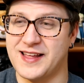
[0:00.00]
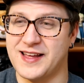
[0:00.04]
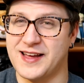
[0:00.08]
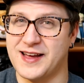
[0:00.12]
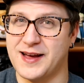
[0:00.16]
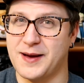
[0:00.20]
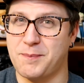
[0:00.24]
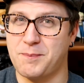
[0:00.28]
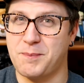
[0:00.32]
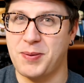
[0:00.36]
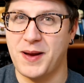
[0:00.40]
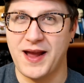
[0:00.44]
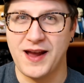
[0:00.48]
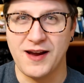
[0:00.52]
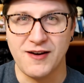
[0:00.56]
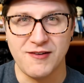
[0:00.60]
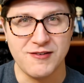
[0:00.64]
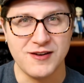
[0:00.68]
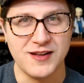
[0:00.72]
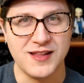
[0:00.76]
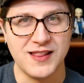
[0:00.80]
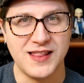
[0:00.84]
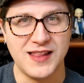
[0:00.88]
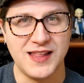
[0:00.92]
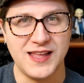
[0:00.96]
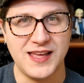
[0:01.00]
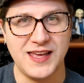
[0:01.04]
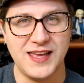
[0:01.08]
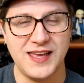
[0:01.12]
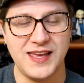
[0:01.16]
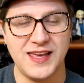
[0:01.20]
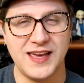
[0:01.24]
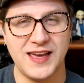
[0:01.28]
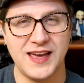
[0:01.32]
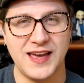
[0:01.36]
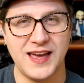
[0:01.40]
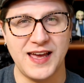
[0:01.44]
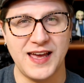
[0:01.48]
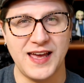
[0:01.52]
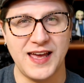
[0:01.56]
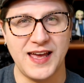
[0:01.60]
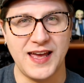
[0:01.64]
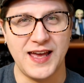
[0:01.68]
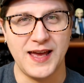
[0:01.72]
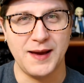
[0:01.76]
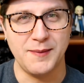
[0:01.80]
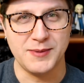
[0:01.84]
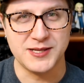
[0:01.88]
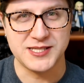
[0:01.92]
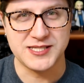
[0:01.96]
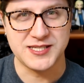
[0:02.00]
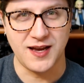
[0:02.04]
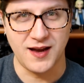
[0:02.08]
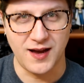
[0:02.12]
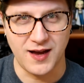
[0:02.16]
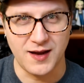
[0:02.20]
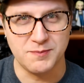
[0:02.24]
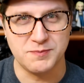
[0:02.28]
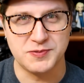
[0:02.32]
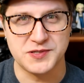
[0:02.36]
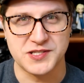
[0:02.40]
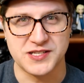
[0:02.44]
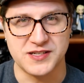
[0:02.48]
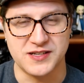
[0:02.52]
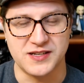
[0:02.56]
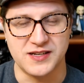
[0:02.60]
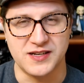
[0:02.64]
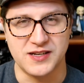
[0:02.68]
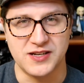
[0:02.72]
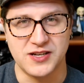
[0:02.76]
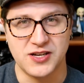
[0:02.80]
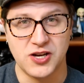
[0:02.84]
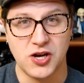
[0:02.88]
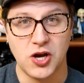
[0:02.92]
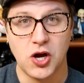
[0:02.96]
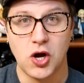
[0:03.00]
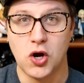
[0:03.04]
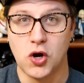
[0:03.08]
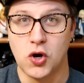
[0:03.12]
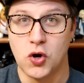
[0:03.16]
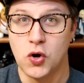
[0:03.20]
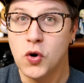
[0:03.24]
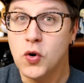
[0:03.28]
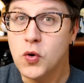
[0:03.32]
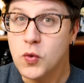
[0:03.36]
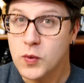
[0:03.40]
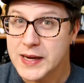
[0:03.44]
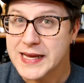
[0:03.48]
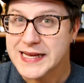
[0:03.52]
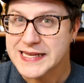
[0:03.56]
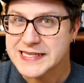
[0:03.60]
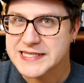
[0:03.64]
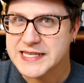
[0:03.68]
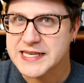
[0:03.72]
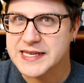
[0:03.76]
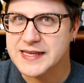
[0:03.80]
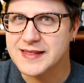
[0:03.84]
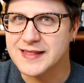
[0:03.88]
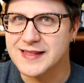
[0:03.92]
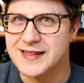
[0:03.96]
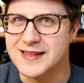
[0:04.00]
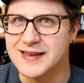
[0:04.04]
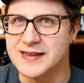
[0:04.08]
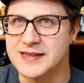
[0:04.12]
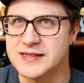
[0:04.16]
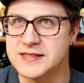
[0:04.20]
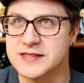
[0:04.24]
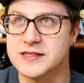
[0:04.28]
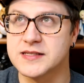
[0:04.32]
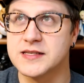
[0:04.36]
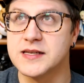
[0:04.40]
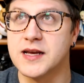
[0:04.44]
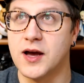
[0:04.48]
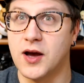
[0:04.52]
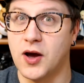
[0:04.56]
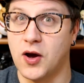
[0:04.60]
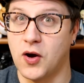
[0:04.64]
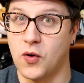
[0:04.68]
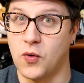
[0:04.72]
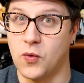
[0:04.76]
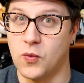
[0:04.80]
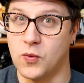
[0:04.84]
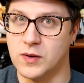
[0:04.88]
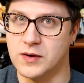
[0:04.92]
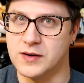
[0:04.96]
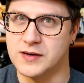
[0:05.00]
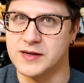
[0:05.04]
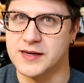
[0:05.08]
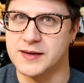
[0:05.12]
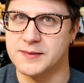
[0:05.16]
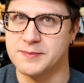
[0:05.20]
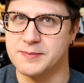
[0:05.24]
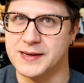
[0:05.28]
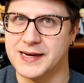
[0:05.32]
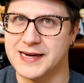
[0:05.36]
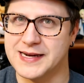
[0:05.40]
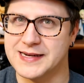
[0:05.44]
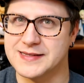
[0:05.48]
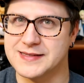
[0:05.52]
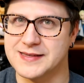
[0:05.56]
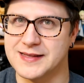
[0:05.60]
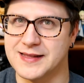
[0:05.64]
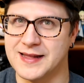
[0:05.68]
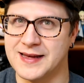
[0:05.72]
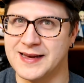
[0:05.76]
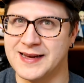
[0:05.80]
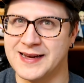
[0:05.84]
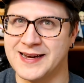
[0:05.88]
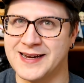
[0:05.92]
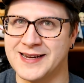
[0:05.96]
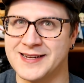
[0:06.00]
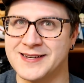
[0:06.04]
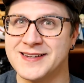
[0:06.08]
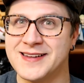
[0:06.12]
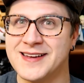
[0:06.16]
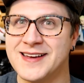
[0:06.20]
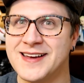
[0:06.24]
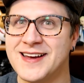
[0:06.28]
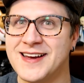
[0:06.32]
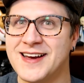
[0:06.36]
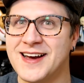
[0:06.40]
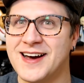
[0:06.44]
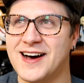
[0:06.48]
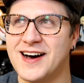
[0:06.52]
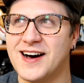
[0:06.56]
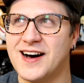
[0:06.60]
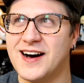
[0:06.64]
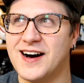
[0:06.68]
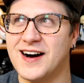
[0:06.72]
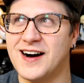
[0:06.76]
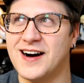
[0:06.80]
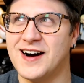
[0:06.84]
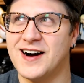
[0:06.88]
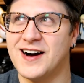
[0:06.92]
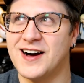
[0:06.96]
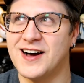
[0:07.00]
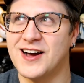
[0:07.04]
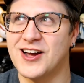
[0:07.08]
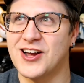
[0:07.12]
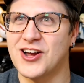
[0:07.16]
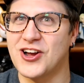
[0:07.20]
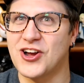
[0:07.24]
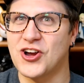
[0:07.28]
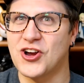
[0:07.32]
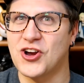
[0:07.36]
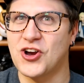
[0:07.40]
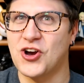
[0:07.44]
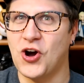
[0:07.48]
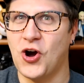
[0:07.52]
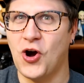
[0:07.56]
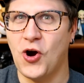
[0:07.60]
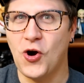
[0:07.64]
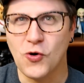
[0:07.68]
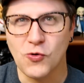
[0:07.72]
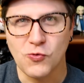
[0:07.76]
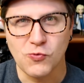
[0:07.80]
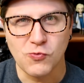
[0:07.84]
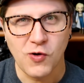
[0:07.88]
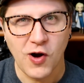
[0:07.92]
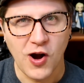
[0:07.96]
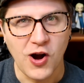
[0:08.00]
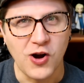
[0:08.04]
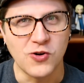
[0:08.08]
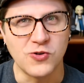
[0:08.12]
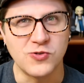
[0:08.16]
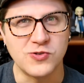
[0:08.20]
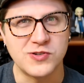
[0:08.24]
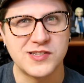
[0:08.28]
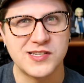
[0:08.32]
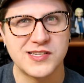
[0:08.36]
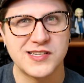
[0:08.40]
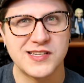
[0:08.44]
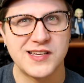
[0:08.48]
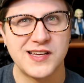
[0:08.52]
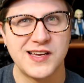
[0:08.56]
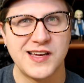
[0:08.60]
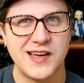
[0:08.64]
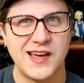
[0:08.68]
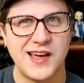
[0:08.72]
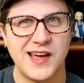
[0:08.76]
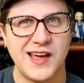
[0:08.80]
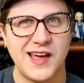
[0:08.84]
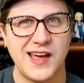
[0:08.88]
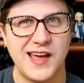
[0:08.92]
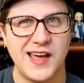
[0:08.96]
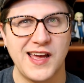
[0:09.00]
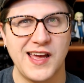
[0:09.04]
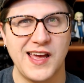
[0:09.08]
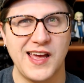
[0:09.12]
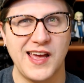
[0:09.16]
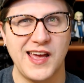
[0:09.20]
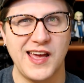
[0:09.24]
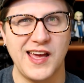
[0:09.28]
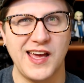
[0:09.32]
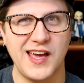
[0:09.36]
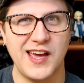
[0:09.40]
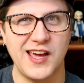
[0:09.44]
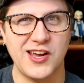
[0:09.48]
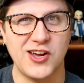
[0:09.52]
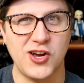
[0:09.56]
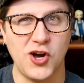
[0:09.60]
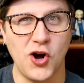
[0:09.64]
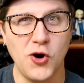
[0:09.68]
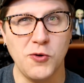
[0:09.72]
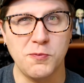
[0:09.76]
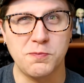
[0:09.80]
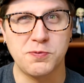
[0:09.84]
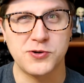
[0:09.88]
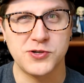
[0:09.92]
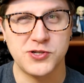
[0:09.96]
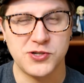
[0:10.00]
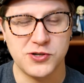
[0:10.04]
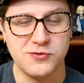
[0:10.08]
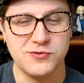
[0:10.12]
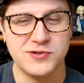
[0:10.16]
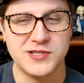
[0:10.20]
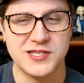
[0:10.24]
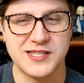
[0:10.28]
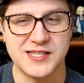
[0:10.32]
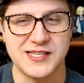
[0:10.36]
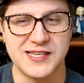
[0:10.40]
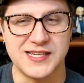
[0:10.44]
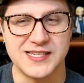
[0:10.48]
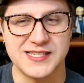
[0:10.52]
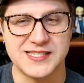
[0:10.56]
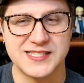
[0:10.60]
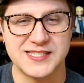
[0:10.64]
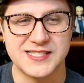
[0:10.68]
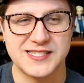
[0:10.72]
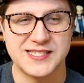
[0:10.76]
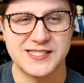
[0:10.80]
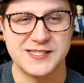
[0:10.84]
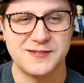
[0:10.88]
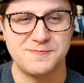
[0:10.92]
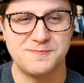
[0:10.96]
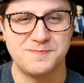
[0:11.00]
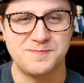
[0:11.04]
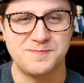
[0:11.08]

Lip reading: apparently, Emma Thompson, who is in this, we'll get back to that, co-wrote and co-produced this.